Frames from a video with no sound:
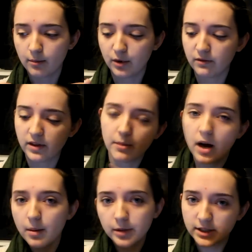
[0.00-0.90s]
move them
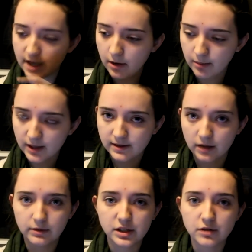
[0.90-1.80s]
up or down based
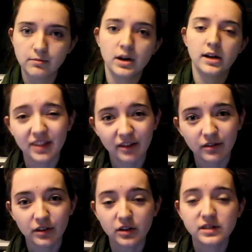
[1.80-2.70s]
on what you want. And then
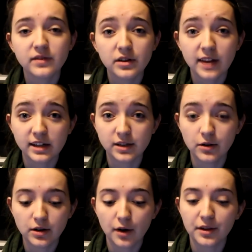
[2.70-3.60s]
for those of you that
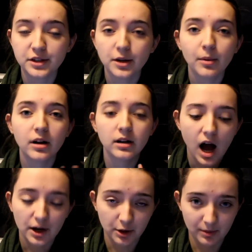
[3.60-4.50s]
don't know, the triple
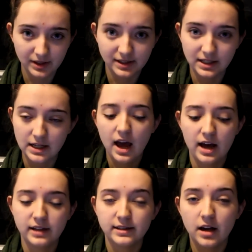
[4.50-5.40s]
occupancy
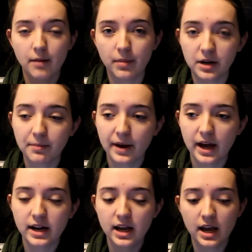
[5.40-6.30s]
has a bunk
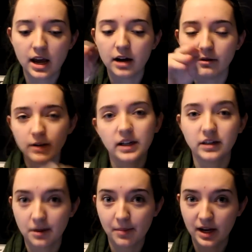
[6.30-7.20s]
bed and a
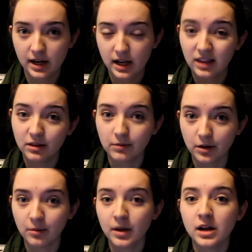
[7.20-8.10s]
regular bed in the
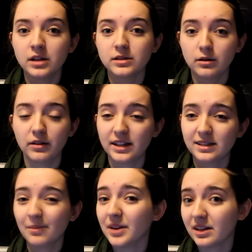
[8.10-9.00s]
room. So that's
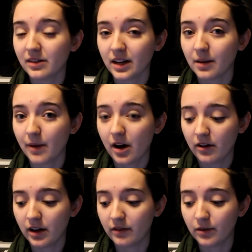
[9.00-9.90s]
something to think
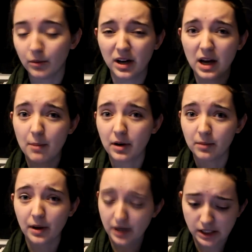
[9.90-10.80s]
about if you want a
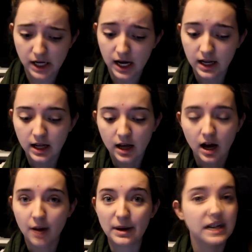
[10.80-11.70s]
bunk bed or not.
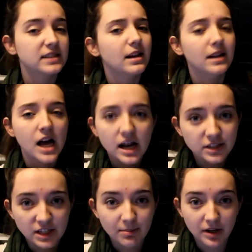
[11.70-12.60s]
It is a lot
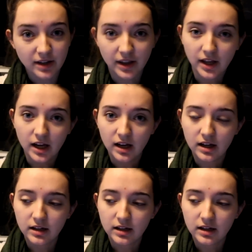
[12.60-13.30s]
cheaper than the